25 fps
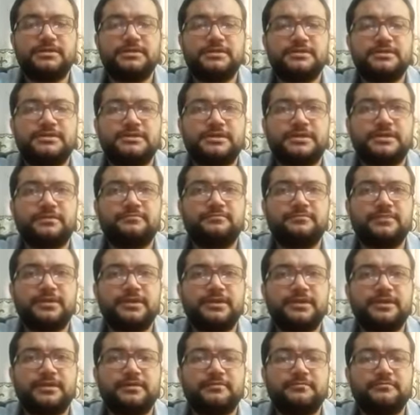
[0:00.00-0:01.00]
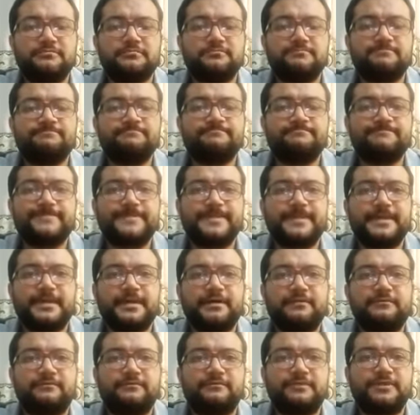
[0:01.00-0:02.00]
that make him
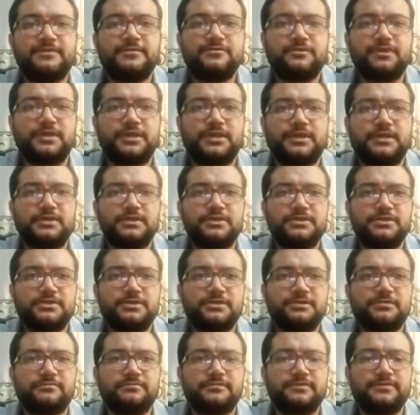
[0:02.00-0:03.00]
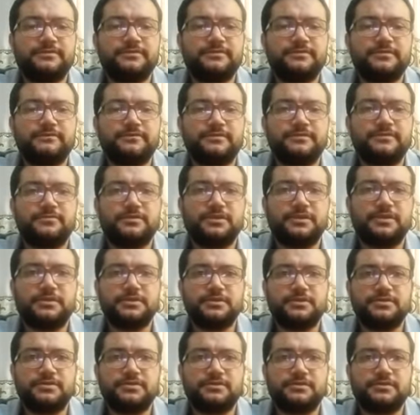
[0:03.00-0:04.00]
have vasodilatation, peripheral
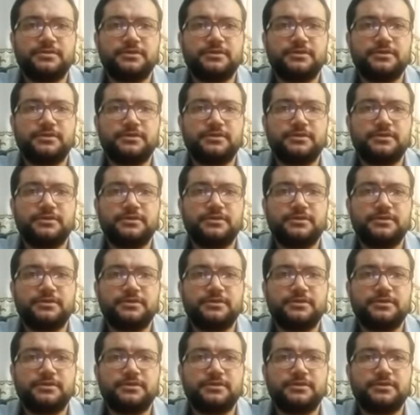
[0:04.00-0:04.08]
vasodilatation.